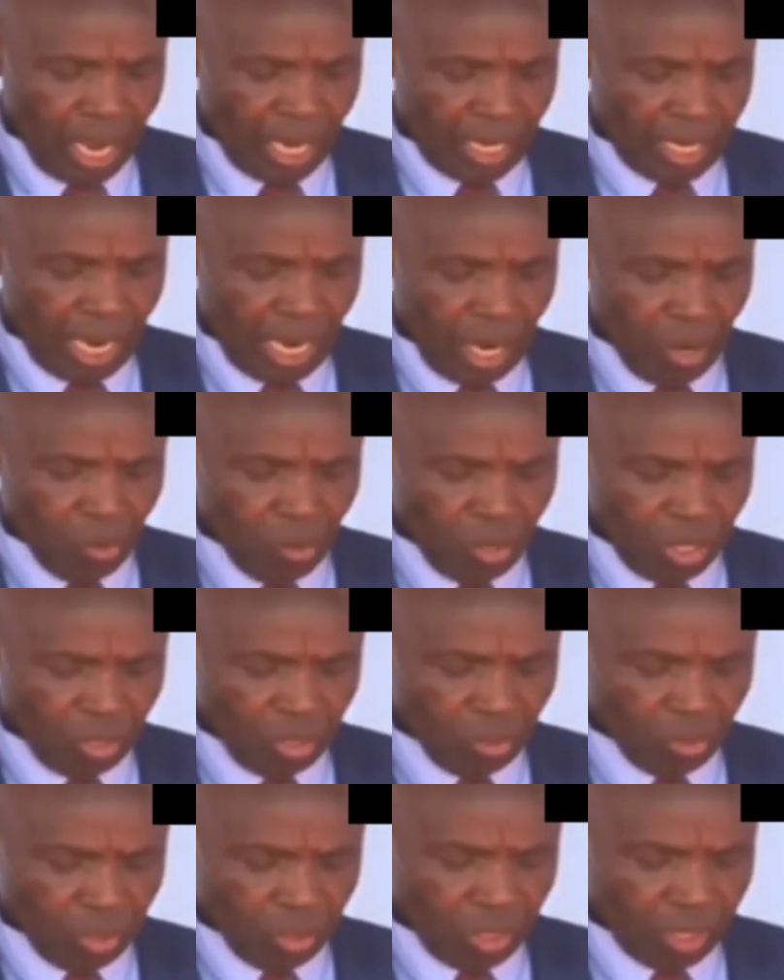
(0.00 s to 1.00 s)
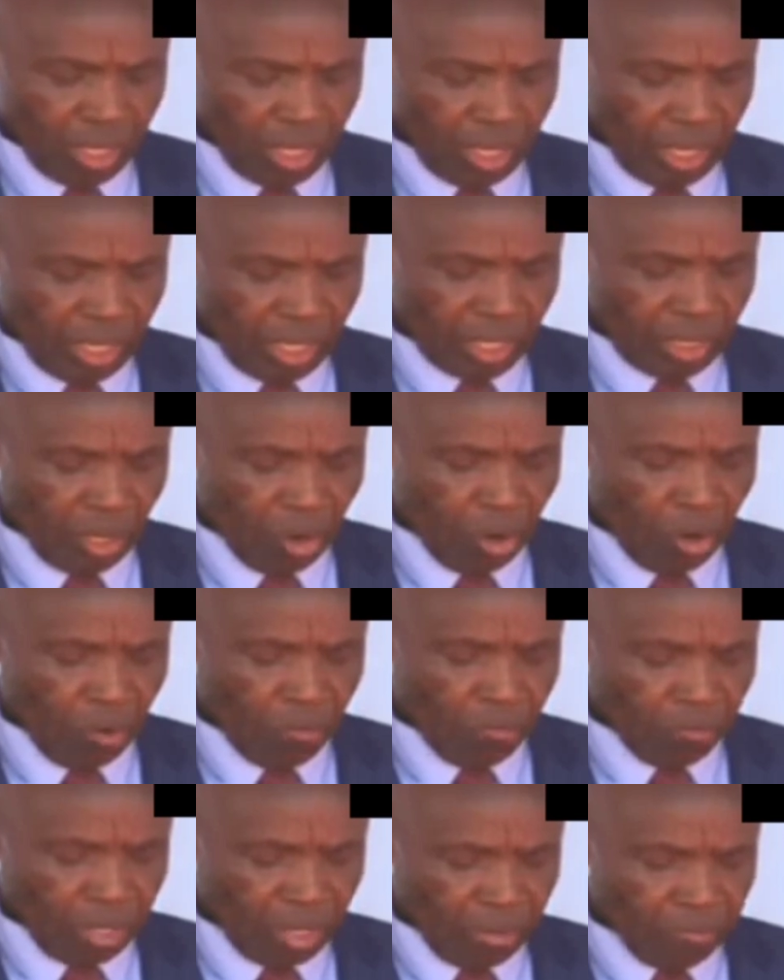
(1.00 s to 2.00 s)
I now wish to state that
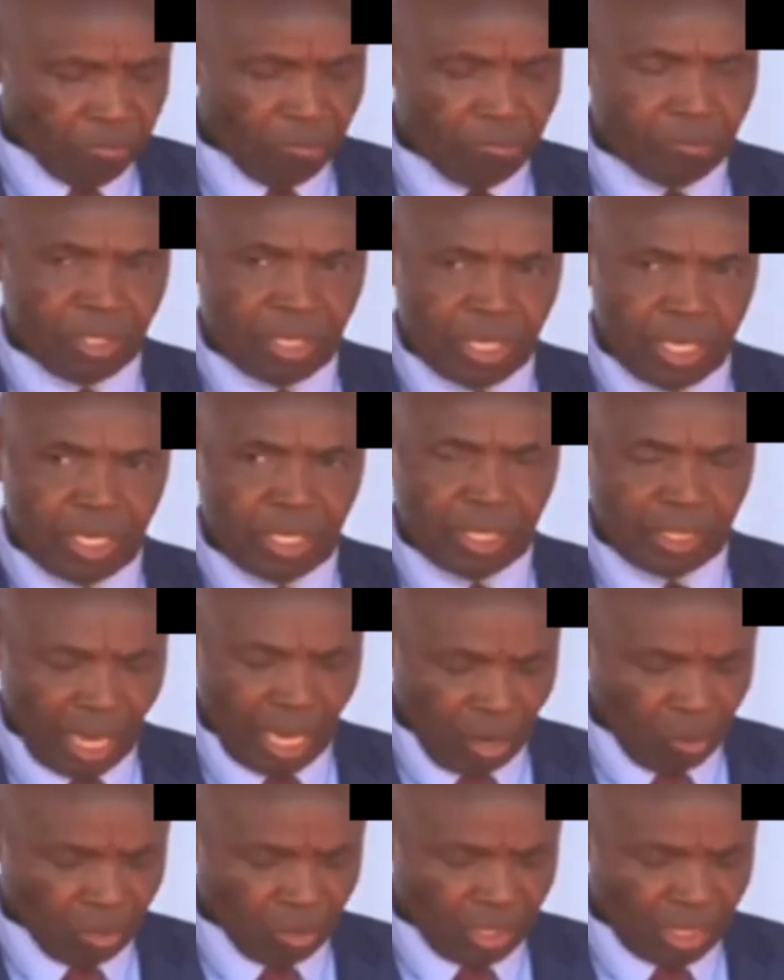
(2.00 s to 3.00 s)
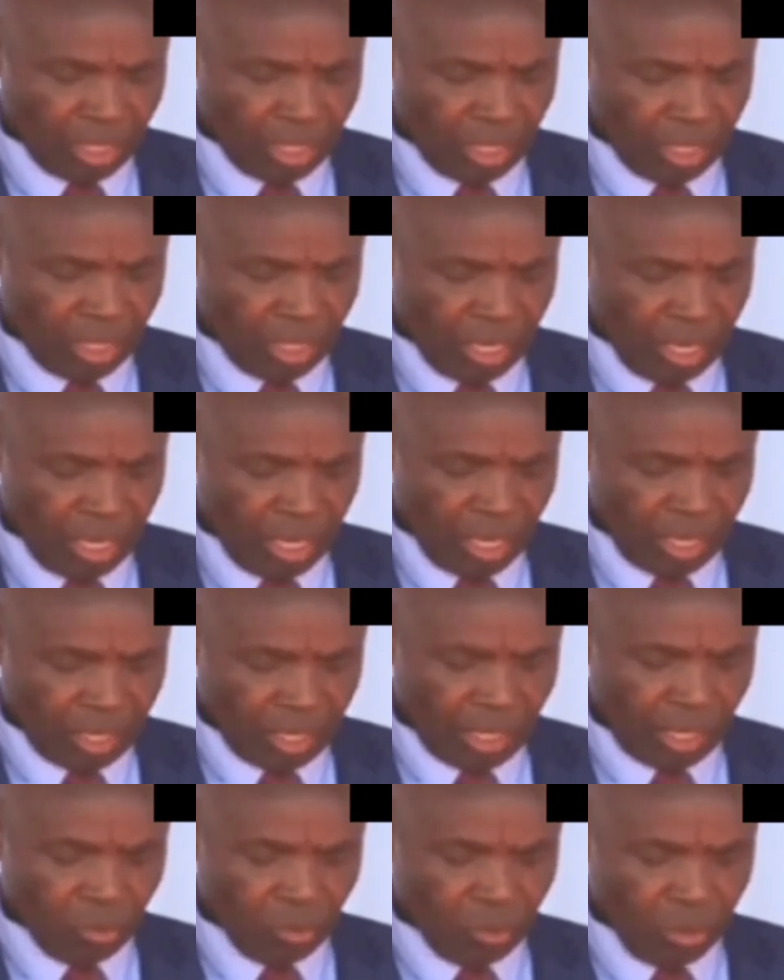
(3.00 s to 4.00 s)
of the 15,000
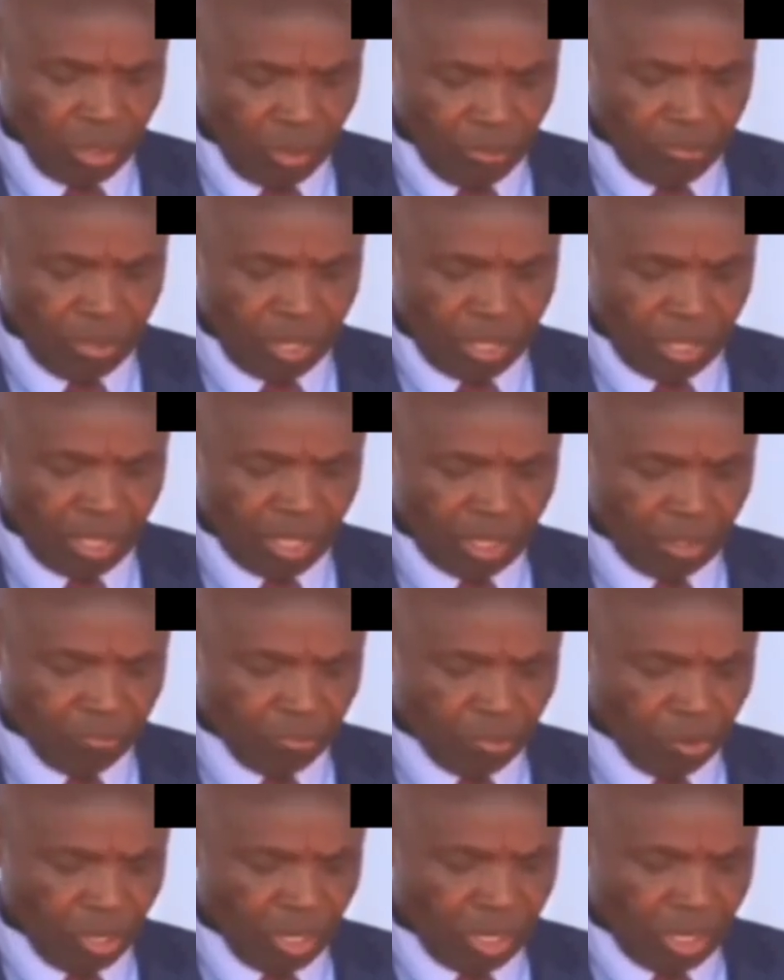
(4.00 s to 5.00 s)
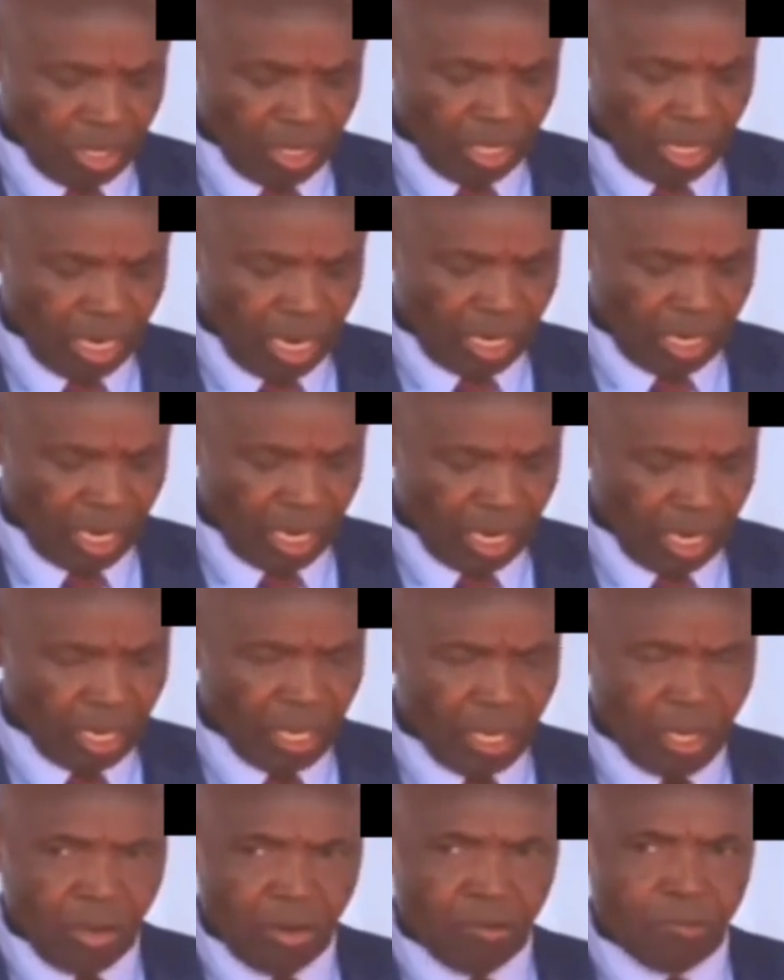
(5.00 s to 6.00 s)
that will be released for each runner,
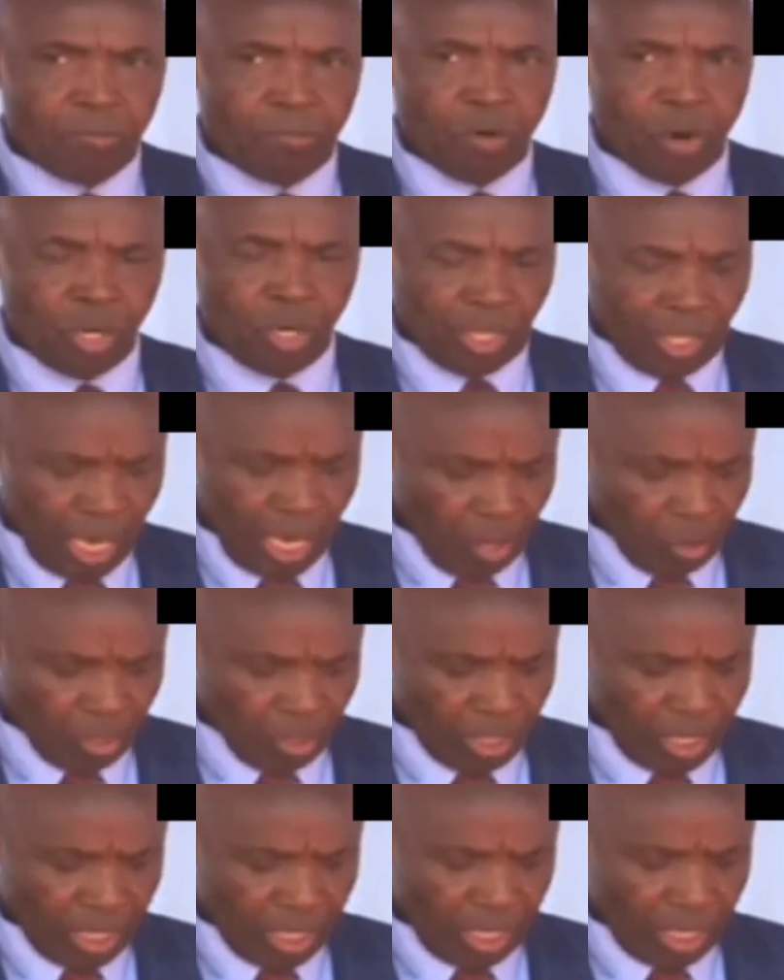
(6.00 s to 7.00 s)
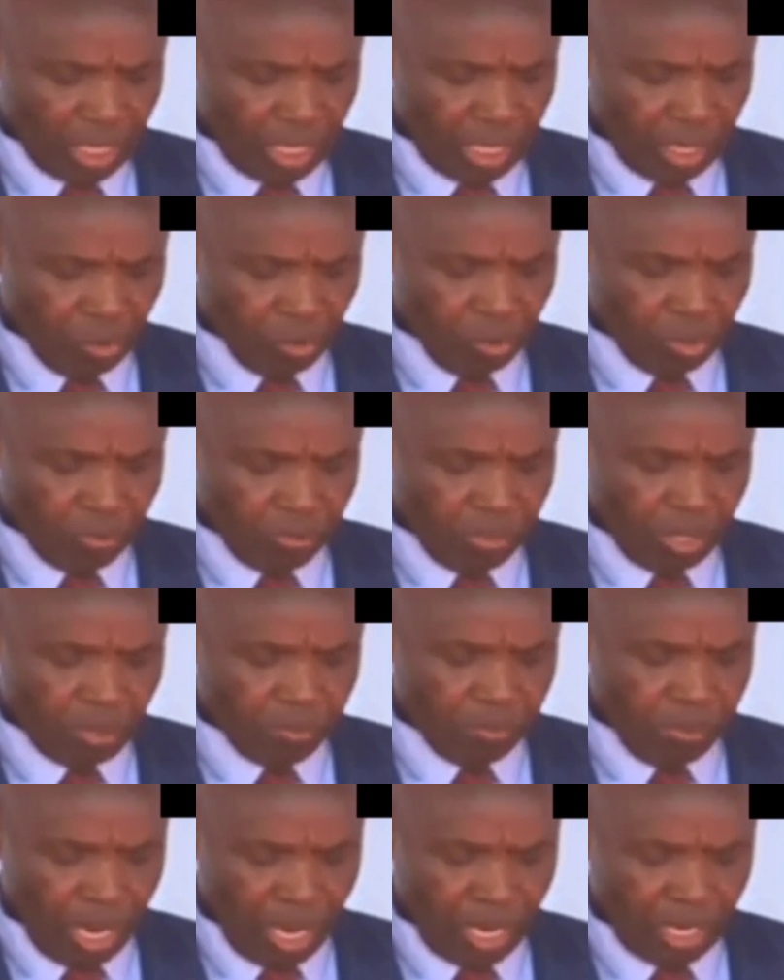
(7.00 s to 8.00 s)
4,000 will be
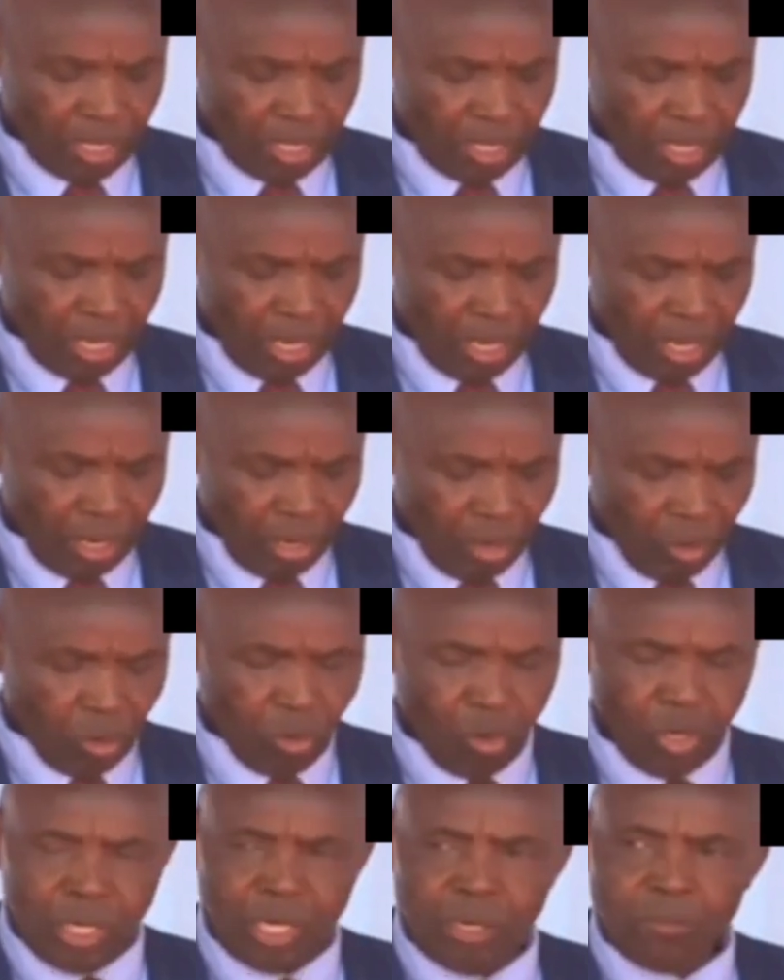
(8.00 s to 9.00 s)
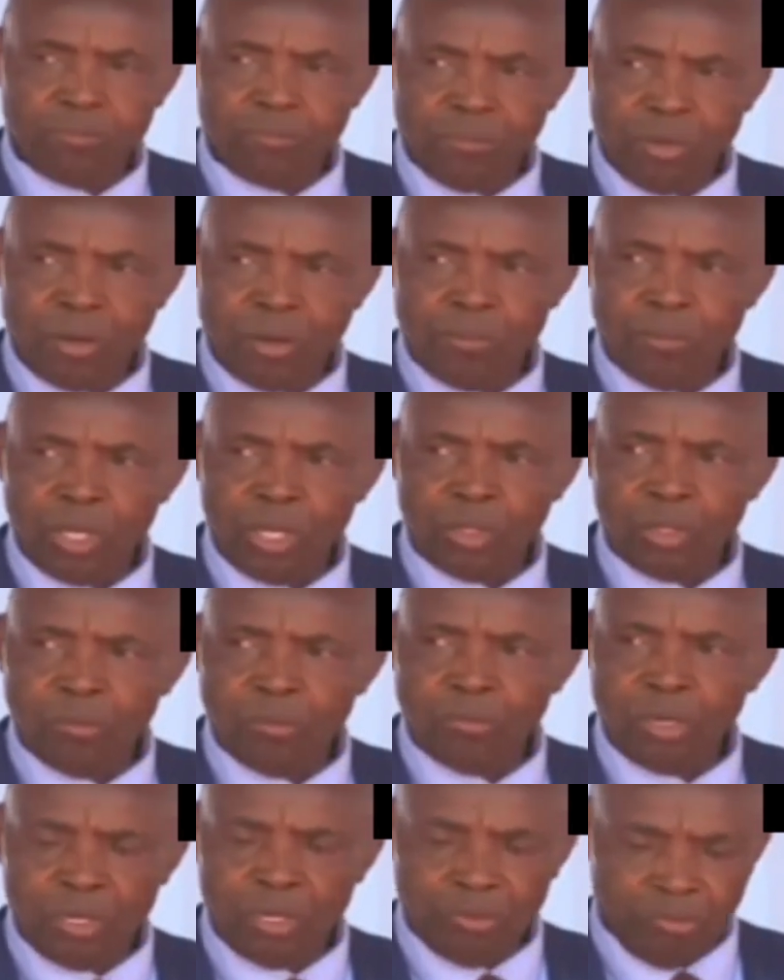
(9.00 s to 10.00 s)
spent on the development
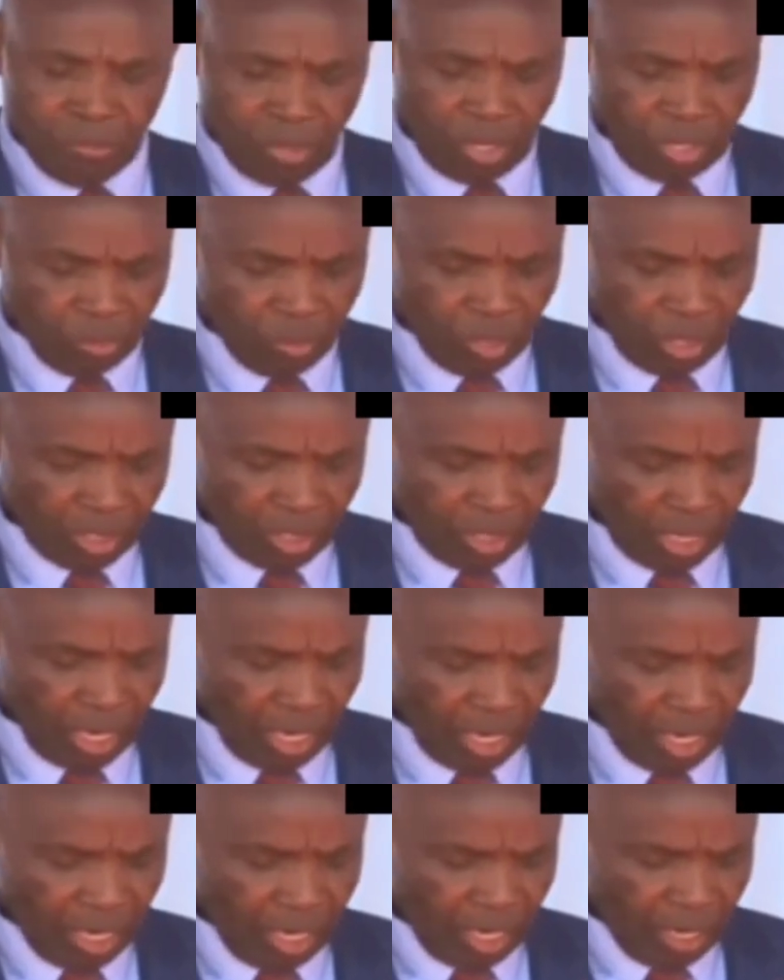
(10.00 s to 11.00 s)
of infrastructure,